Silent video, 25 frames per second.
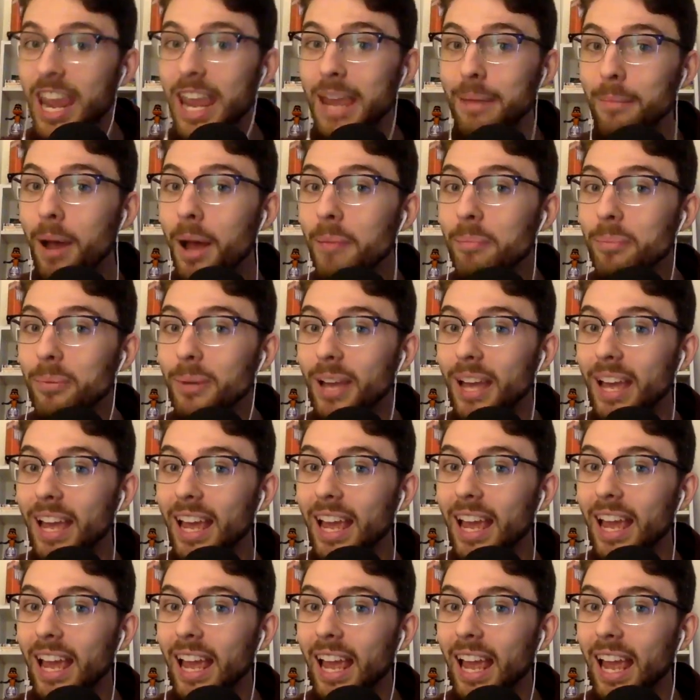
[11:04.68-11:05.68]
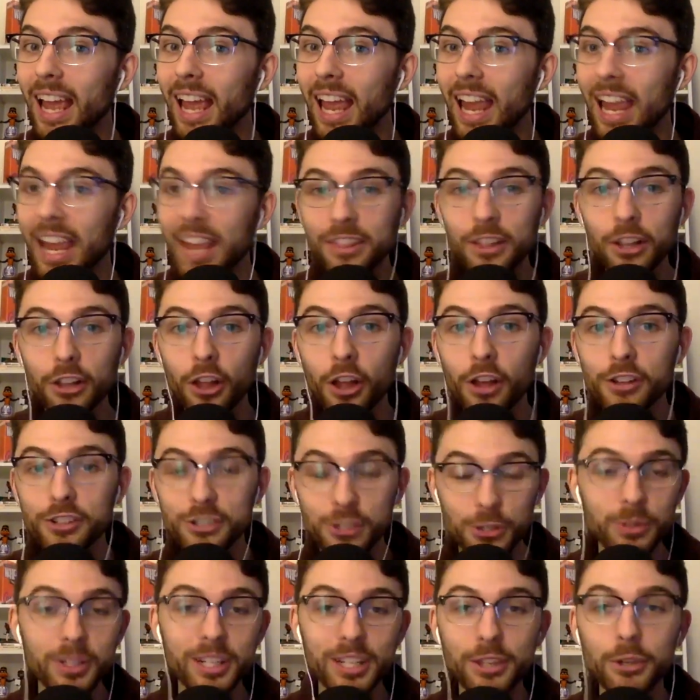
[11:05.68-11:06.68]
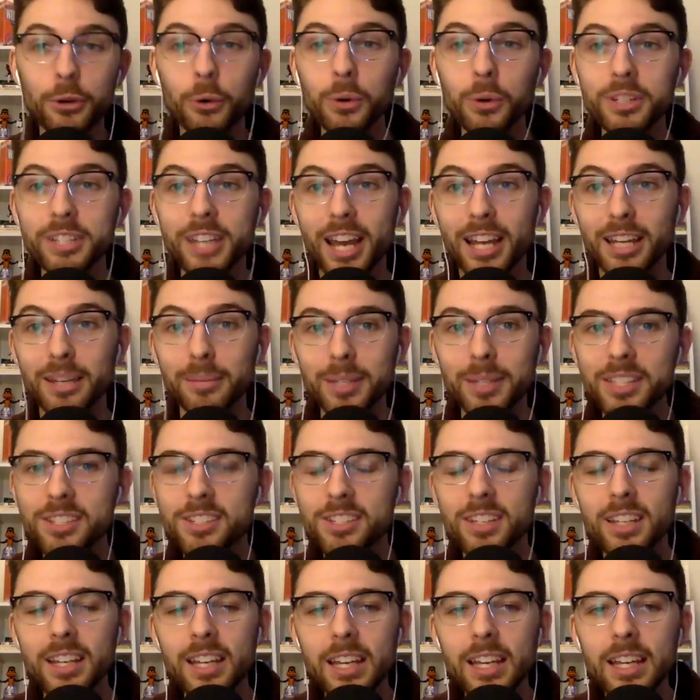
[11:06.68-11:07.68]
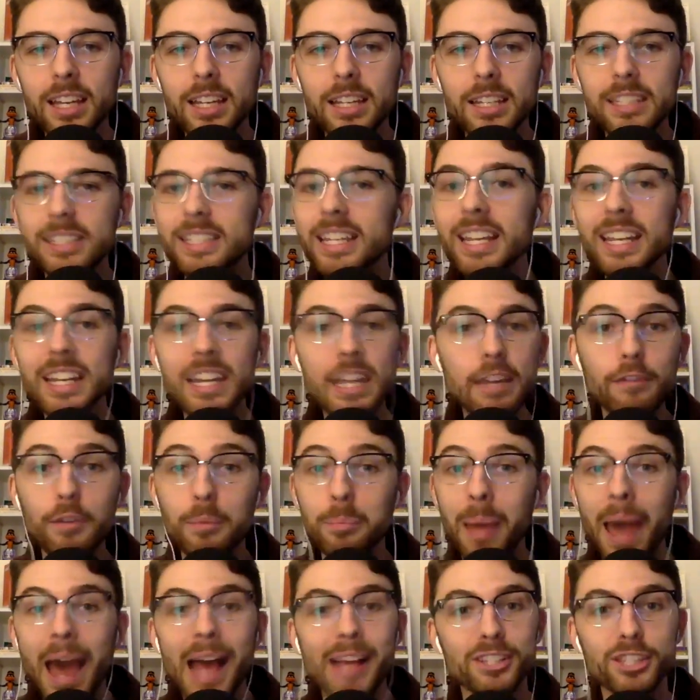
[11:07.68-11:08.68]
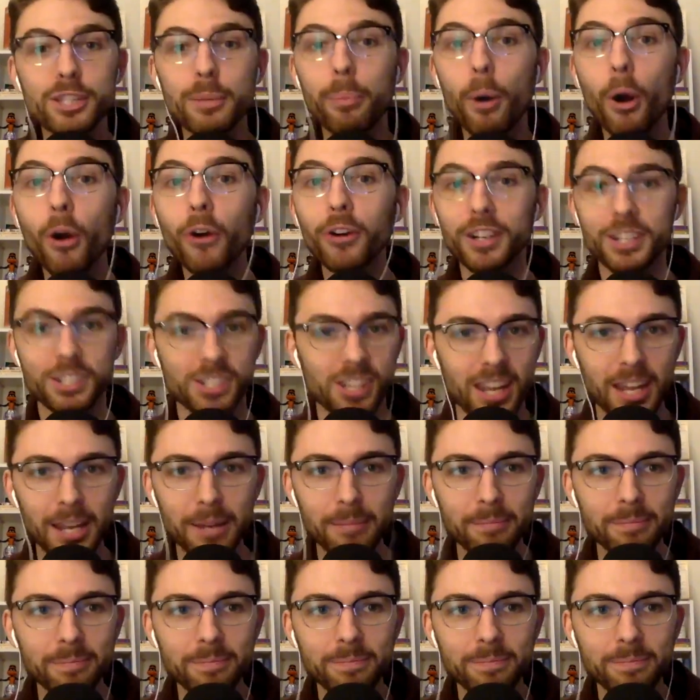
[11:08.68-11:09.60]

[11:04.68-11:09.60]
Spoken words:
came up in the lawsuit and in the court documents, didn't even pass the bar exam.